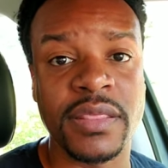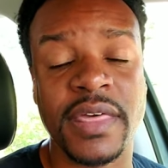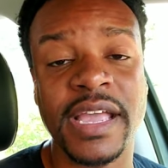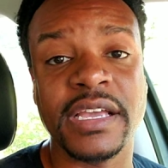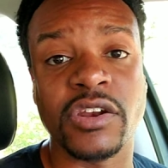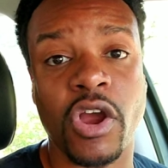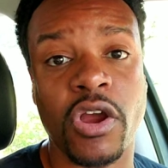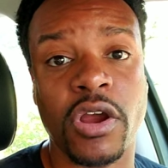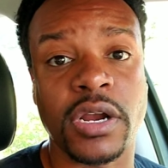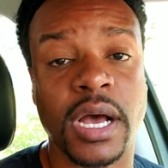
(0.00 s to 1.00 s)
they could
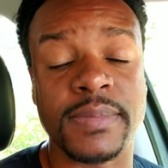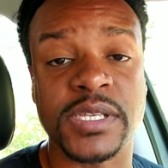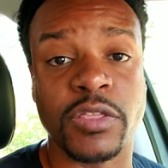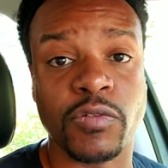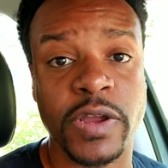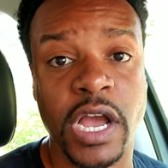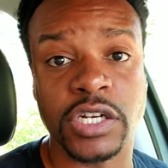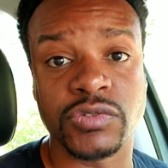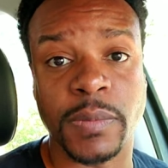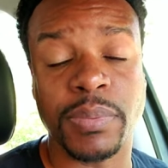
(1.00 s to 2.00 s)
earn up to
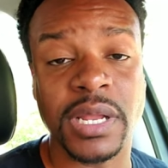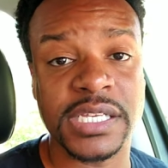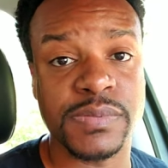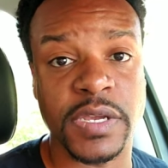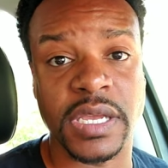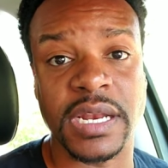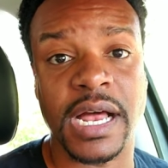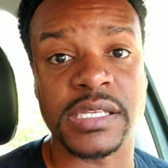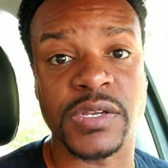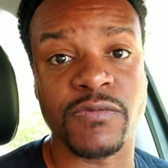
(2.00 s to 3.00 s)
$300+ million
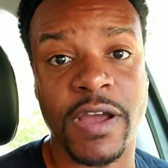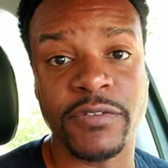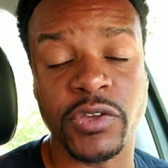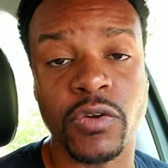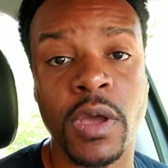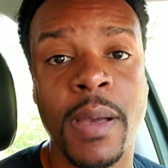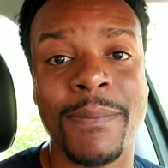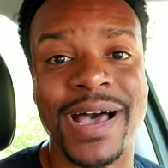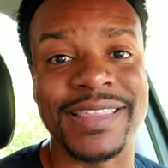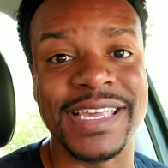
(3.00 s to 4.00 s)
in revenue
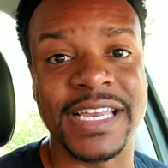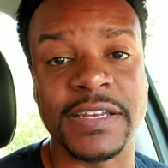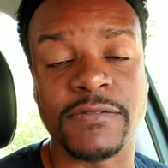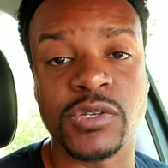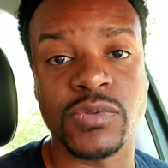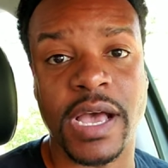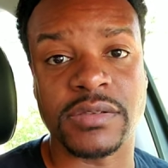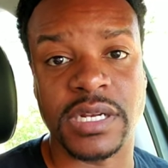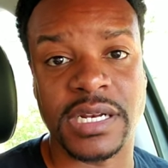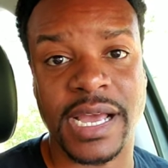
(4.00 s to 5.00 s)
by the end of
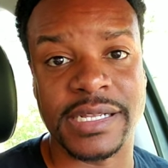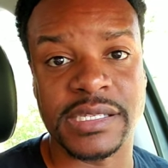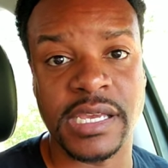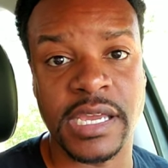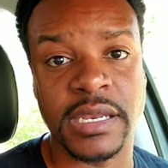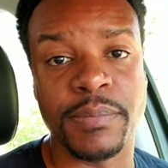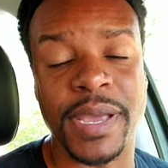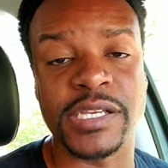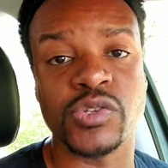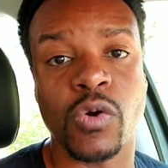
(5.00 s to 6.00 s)
2019
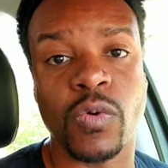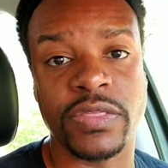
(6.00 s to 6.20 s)
based on